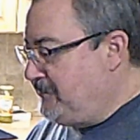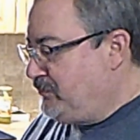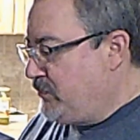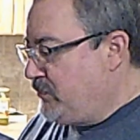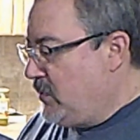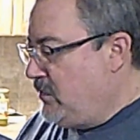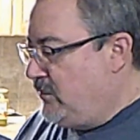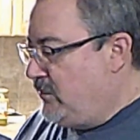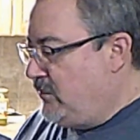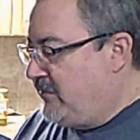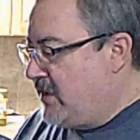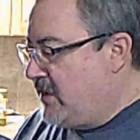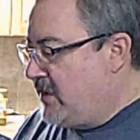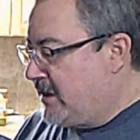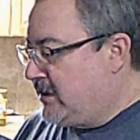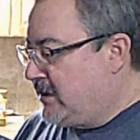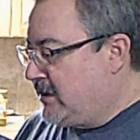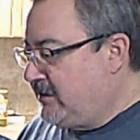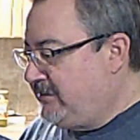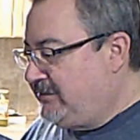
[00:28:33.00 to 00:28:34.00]
We've got
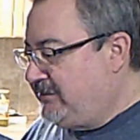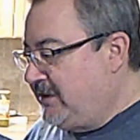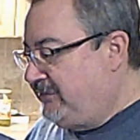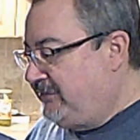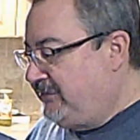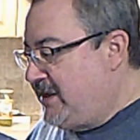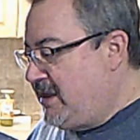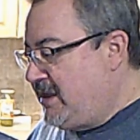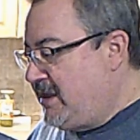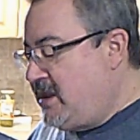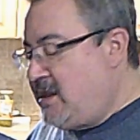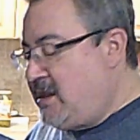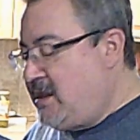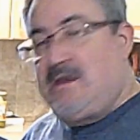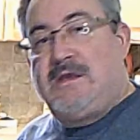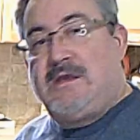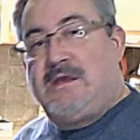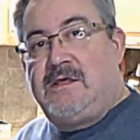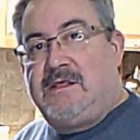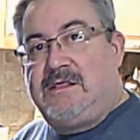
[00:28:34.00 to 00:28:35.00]
our tzatziki
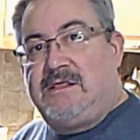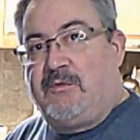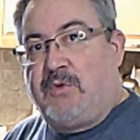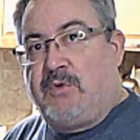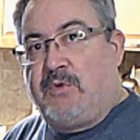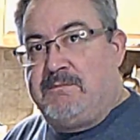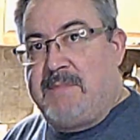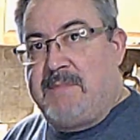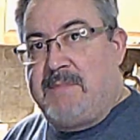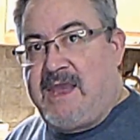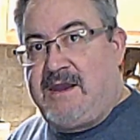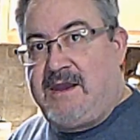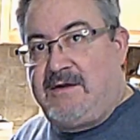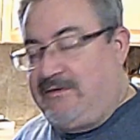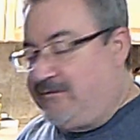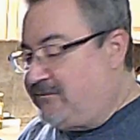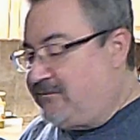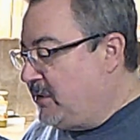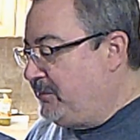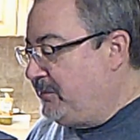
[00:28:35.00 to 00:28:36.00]
that we made
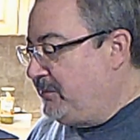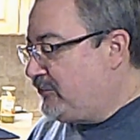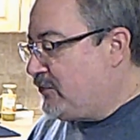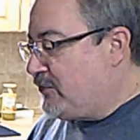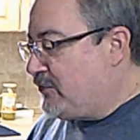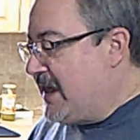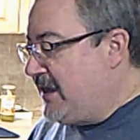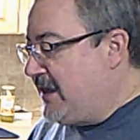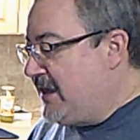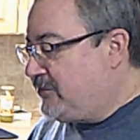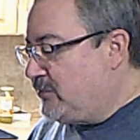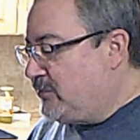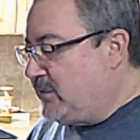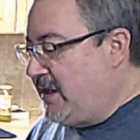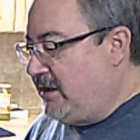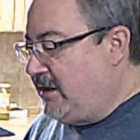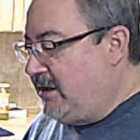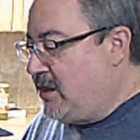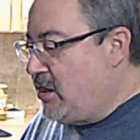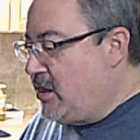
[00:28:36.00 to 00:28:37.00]
from scratch, ready to
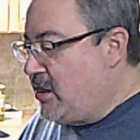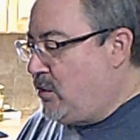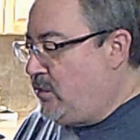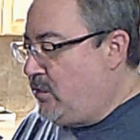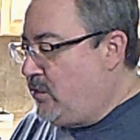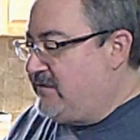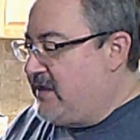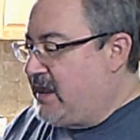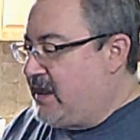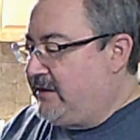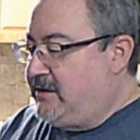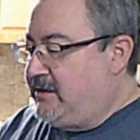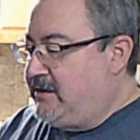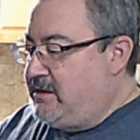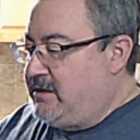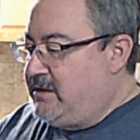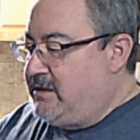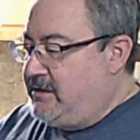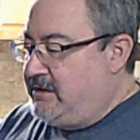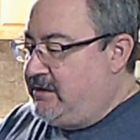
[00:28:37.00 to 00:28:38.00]
go. We've got
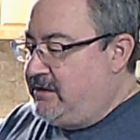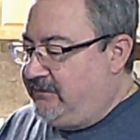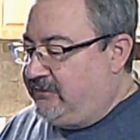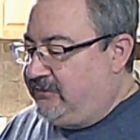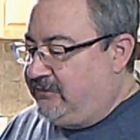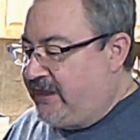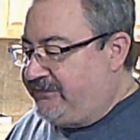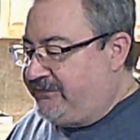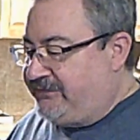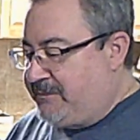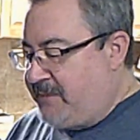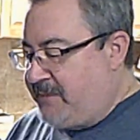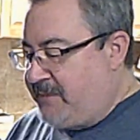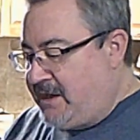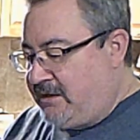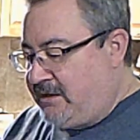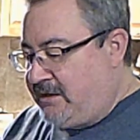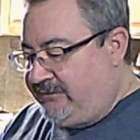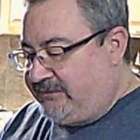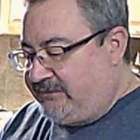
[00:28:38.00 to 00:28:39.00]
sliced
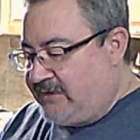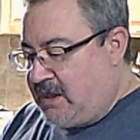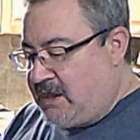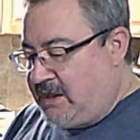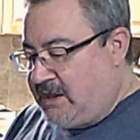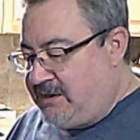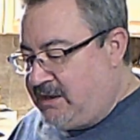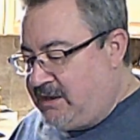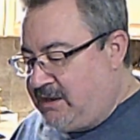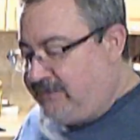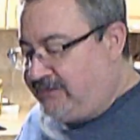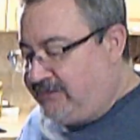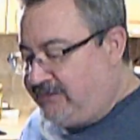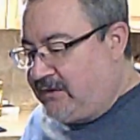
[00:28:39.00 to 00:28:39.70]
tomatoes, onions.